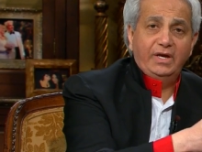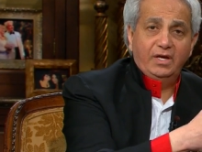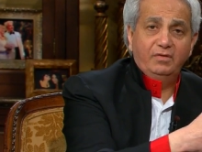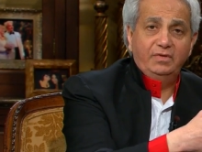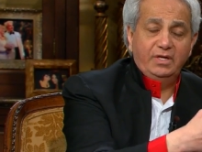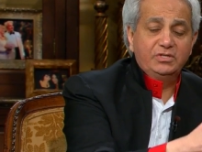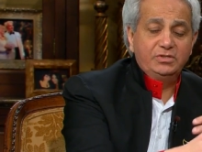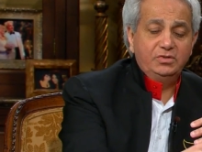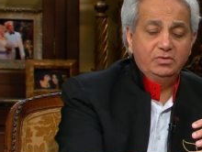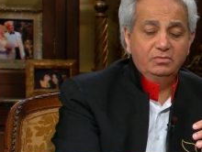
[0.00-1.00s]
head of the
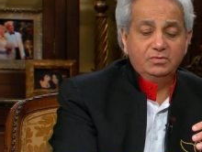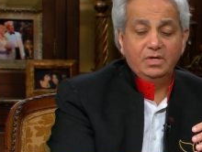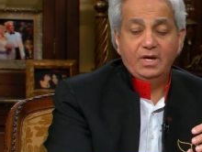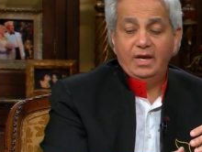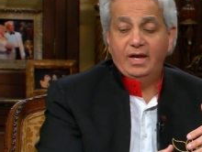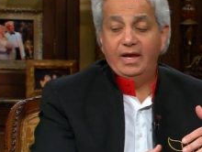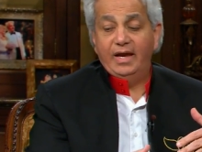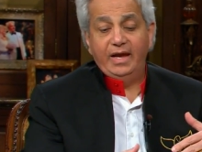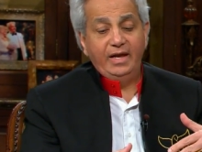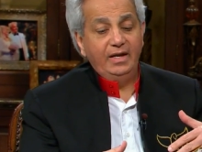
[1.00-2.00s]
institute,
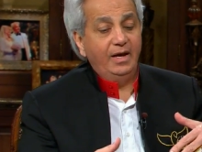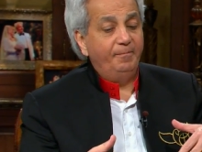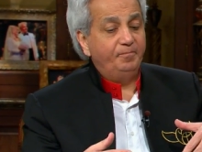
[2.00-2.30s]
and